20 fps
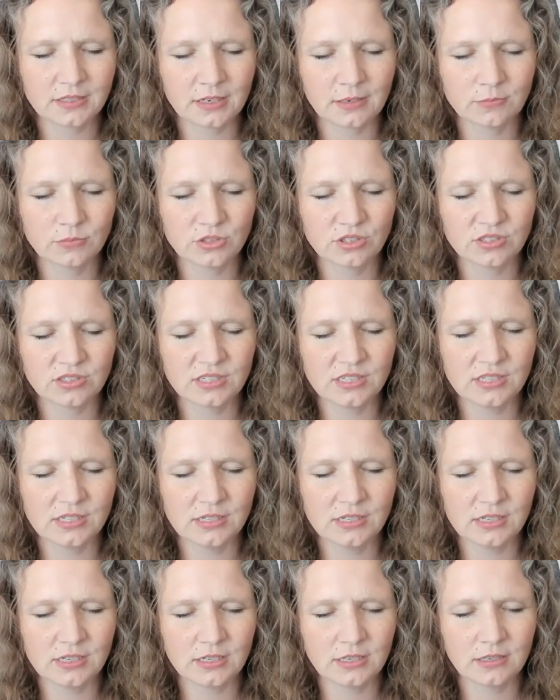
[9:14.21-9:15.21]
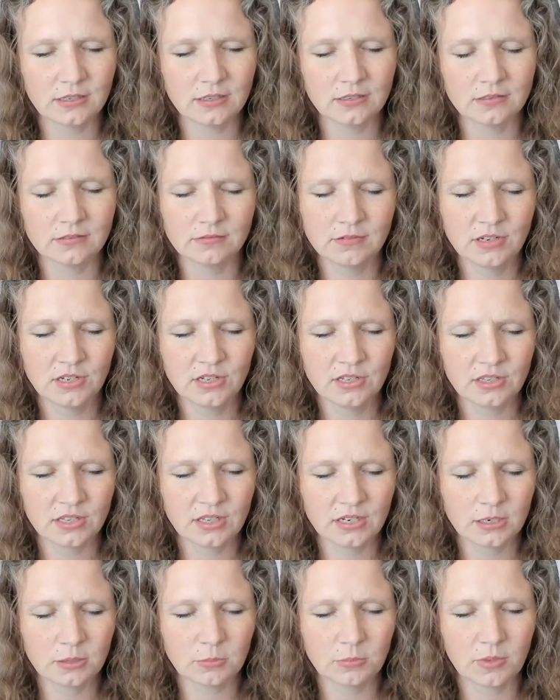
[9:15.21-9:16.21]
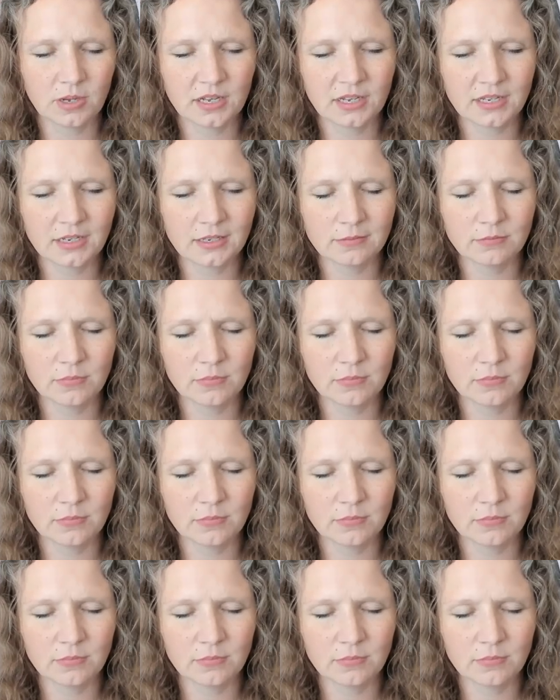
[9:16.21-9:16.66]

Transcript: I'm just eating and letting my